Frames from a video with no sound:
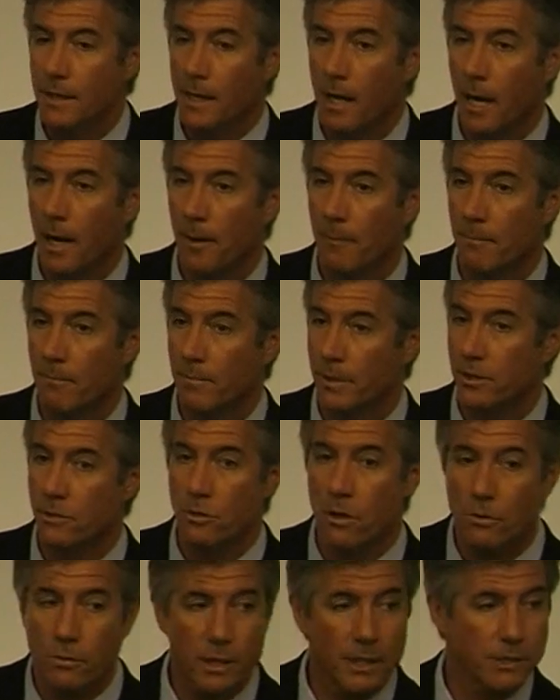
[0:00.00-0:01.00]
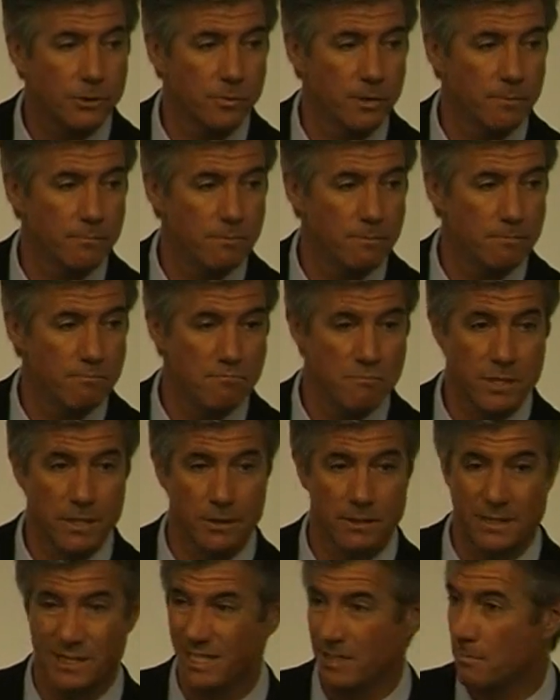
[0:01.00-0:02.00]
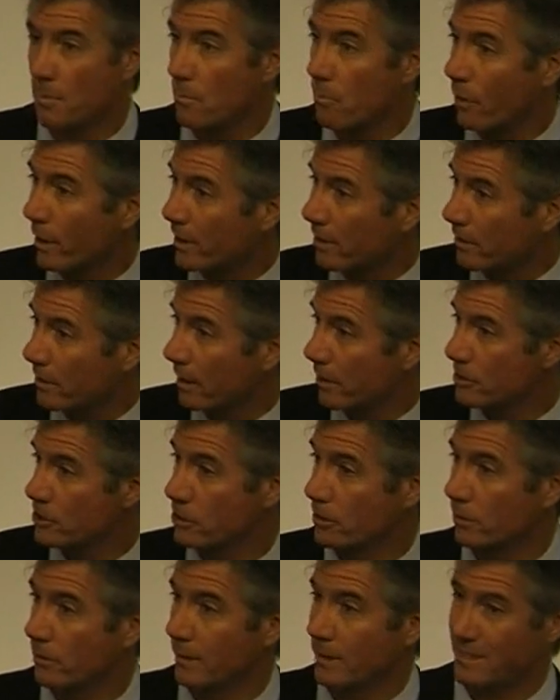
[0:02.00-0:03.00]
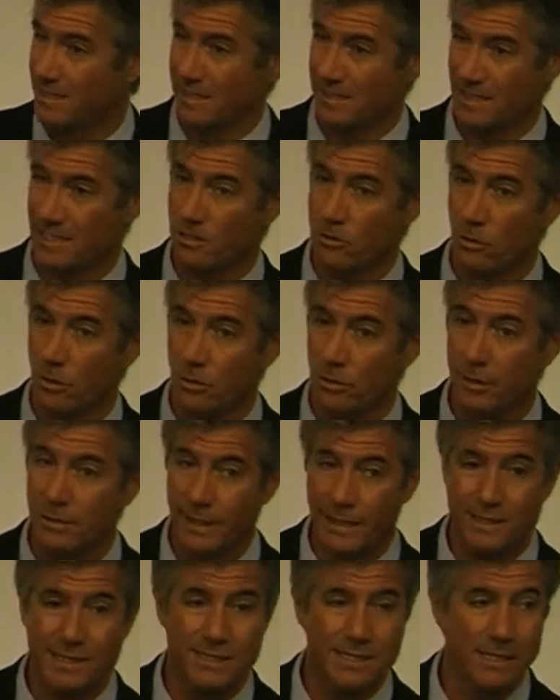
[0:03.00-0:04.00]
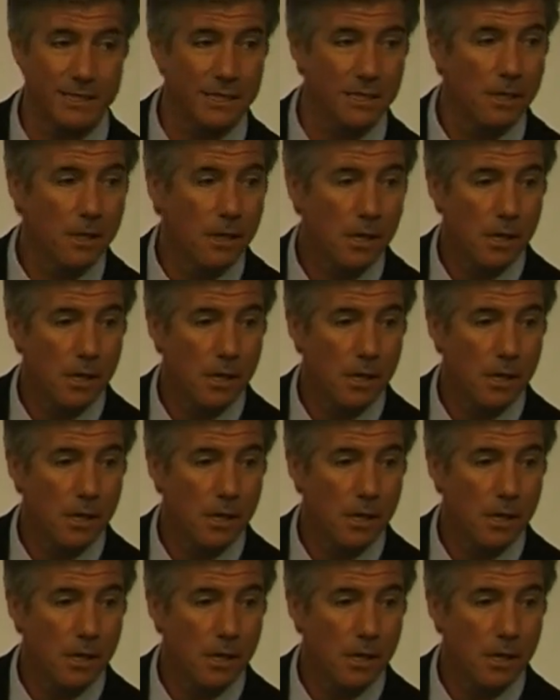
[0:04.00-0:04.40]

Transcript: Um, but no country builds its memorial culture, its historical legacy,